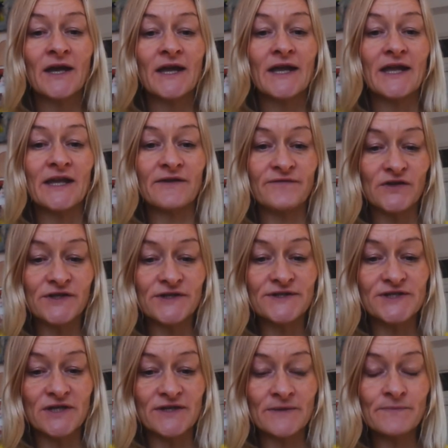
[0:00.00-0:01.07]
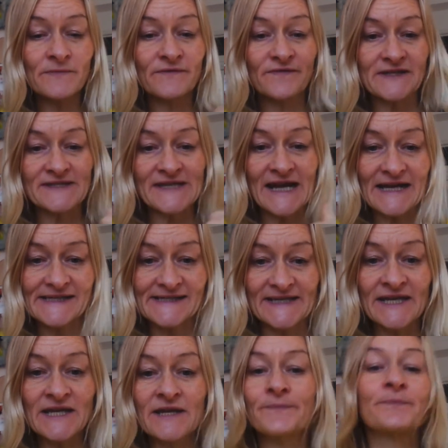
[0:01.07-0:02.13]
If you can do them,
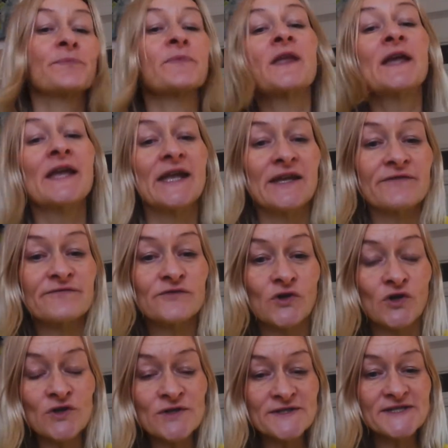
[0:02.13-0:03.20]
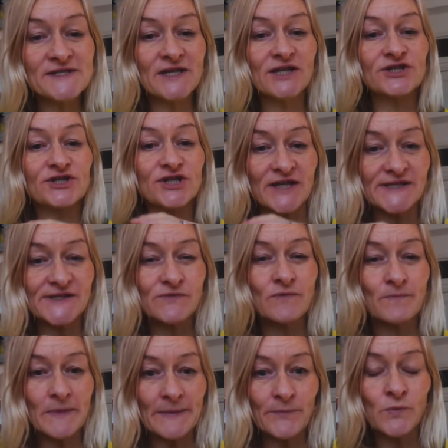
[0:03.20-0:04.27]
fantastic. If not, just
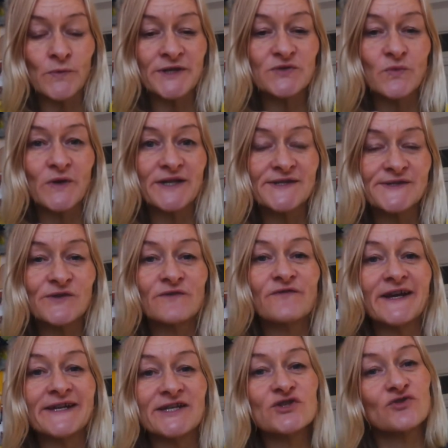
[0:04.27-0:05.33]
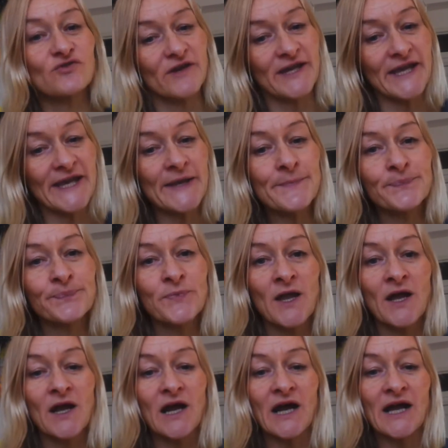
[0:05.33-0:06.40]
remember which ones you're finding tricky
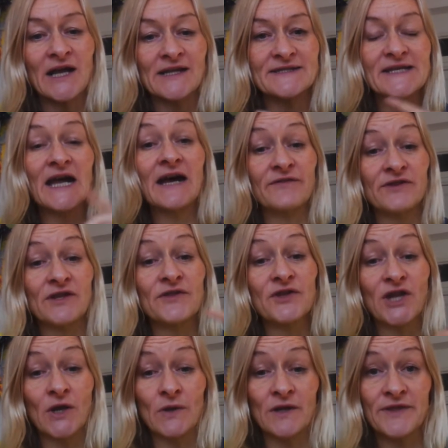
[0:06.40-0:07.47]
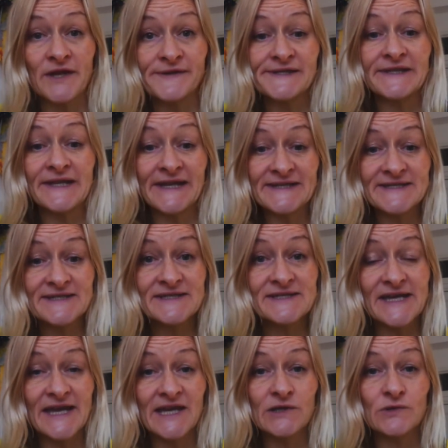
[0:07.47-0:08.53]
and have another go at those later
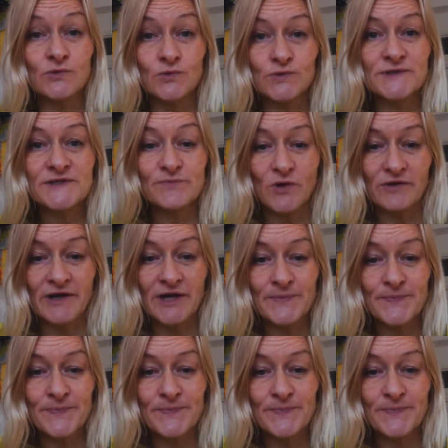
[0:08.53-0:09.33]
today or tomorrow.